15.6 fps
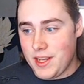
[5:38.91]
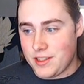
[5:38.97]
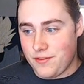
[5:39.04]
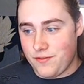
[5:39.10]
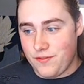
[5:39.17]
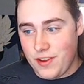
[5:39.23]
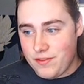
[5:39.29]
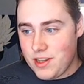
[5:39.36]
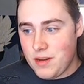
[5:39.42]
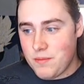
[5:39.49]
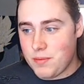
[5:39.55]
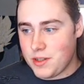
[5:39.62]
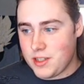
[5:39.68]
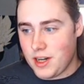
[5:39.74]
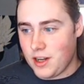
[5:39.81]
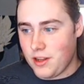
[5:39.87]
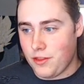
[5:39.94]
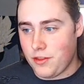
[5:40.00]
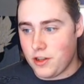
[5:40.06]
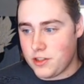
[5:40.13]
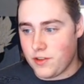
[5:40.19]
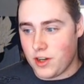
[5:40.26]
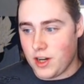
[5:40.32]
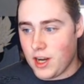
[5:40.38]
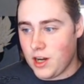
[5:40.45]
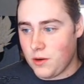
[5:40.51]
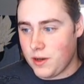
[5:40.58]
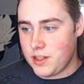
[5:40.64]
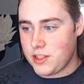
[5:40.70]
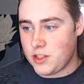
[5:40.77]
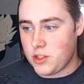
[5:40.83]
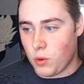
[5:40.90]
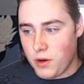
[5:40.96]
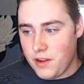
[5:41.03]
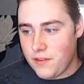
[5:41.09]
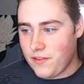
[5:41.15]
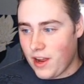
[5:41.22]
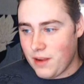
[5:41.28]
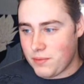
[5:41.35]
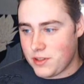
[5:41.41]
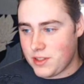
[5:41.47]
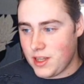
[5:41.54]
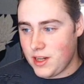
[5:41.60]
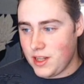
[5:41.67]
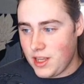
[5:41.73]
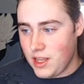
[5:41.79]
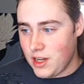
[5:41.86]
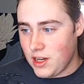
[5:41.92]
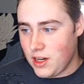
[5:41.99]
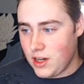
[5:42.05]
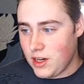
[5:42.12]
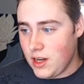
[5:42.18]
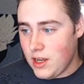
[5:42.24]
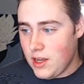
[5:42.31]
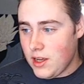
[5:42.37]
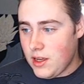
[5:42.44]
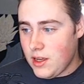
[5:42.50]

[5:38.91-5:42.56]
He has 15% on Thirst for Conquest, 25% here,